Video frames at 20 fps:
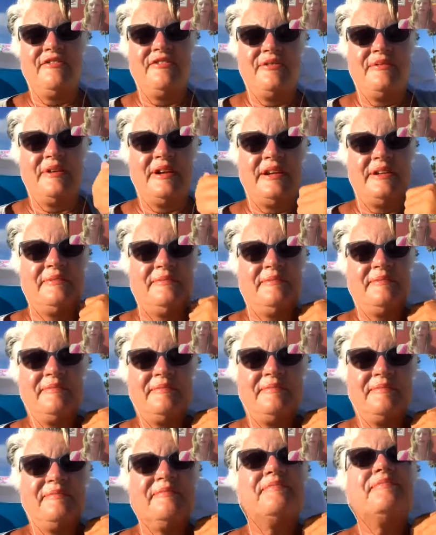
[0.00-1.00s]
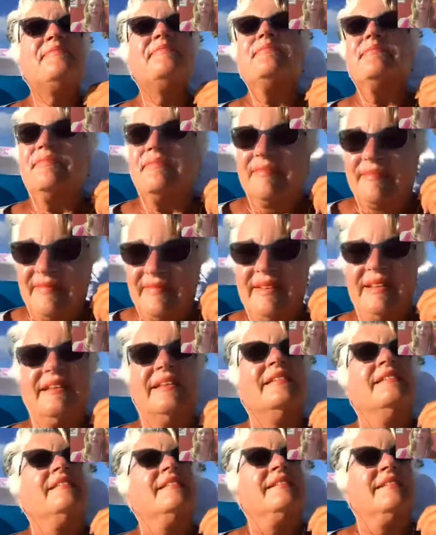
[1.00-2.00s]
beautiful way. That's what I love.
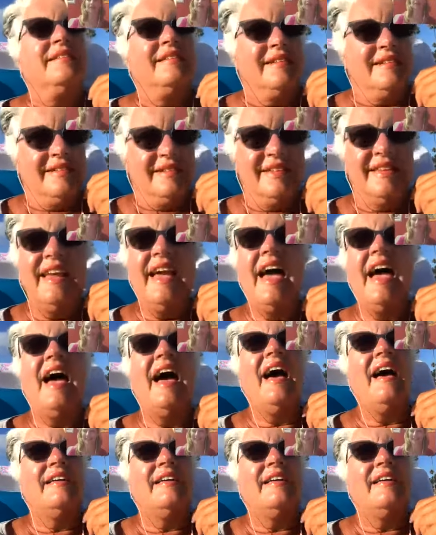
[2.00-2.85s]
Each in